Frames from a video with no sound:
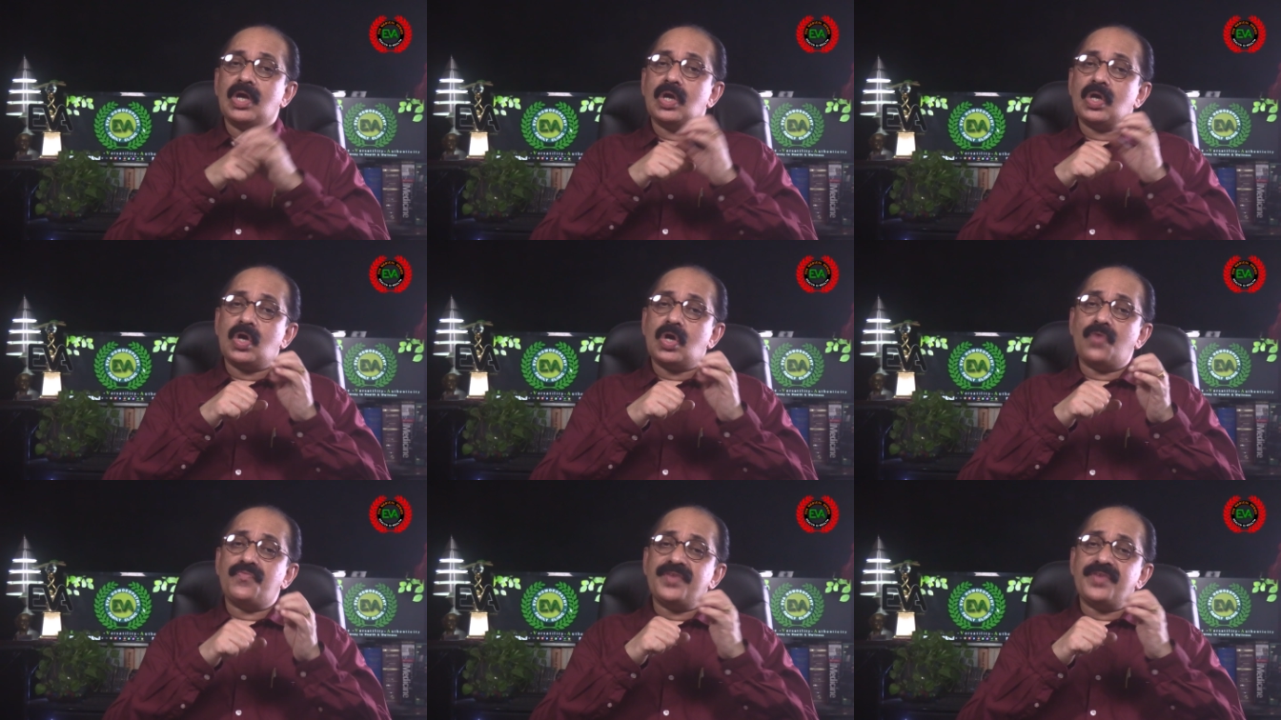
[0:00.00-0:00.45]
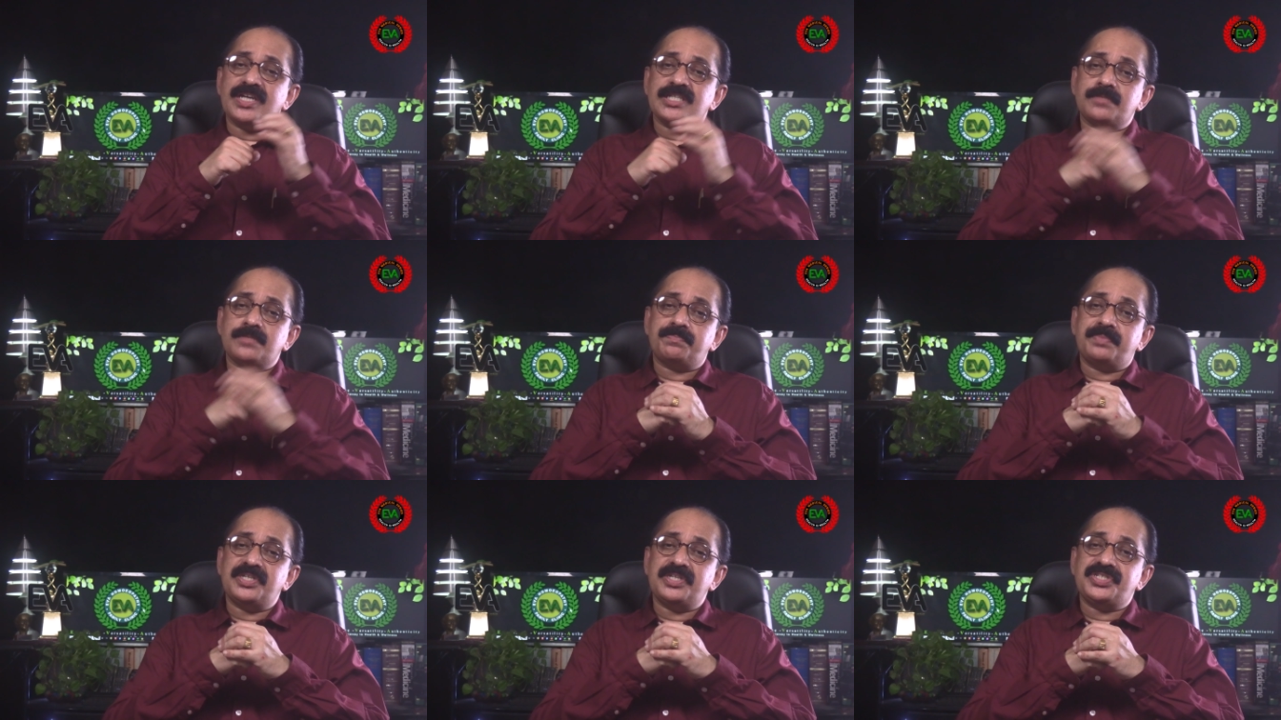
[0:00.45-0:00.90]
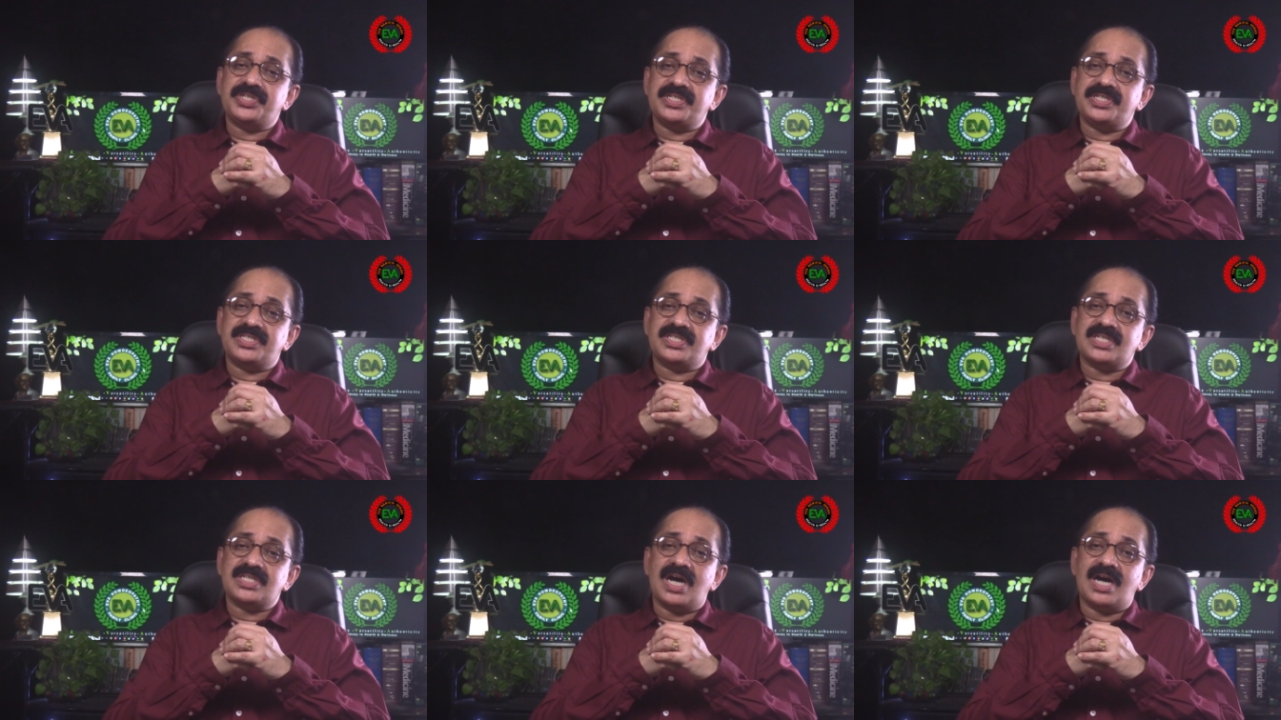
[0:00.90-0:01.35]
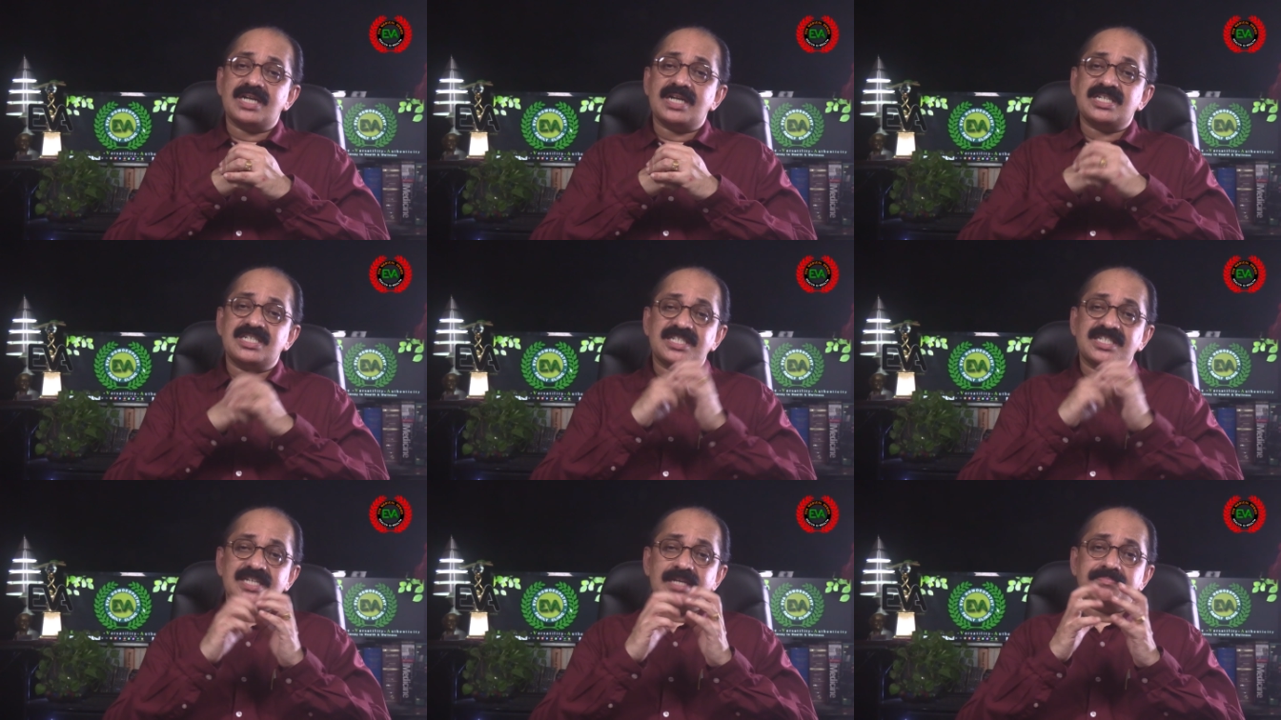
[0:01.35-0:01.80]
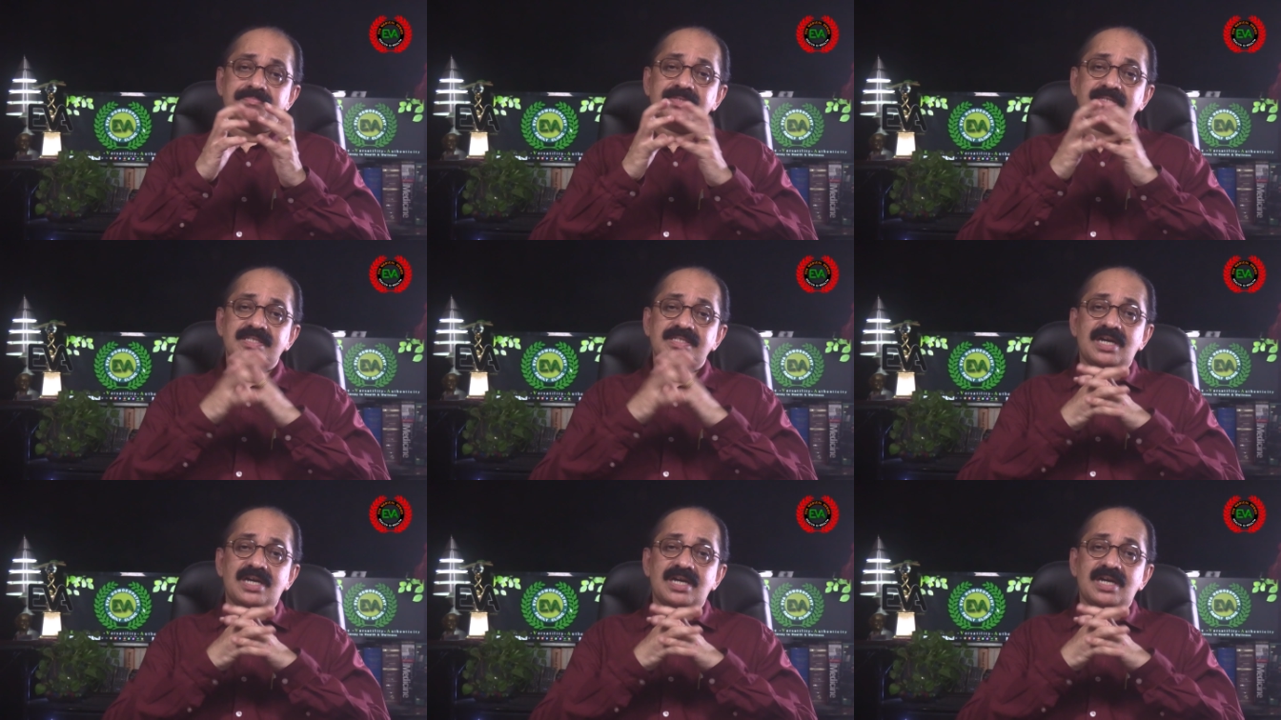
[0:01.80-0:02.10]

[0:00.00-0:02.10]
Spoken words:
Coffea species are shrubs